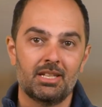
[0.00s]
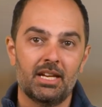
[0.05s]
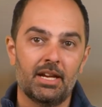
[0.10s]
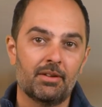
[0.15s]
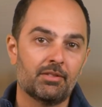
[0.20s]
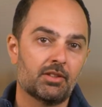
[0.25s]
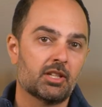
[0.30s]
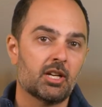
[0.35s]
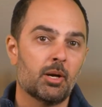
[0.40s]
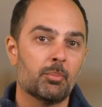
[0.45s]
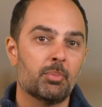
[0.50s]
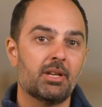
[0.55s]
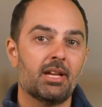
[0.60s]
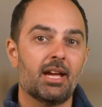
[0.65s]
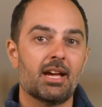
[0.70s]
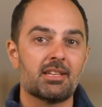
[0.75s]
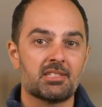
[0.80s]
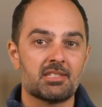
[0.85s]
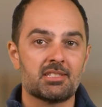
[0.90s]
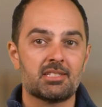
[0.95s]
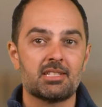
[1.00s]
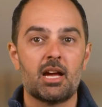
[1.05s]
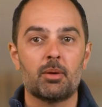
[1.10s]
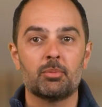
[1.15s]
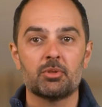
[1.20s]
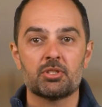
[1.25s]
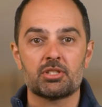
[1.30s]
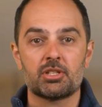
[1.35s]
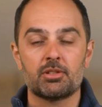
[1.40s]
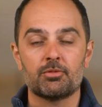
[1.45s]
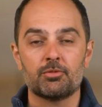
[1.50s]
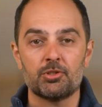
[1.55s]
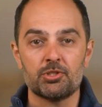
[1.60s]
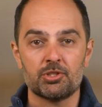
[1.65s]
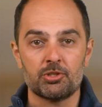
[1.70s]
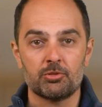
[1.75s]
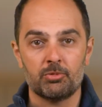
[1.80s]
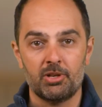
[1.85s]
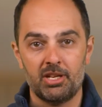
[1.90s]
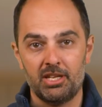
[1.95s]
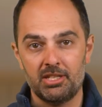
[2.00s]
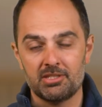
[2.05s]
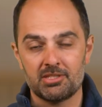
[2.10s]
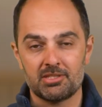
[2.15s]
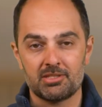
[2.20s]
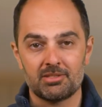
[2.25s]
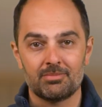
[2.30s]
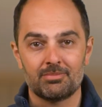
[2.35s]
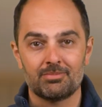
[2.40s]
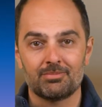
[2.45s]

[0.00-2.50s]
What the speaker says: if the company has established conversion rates.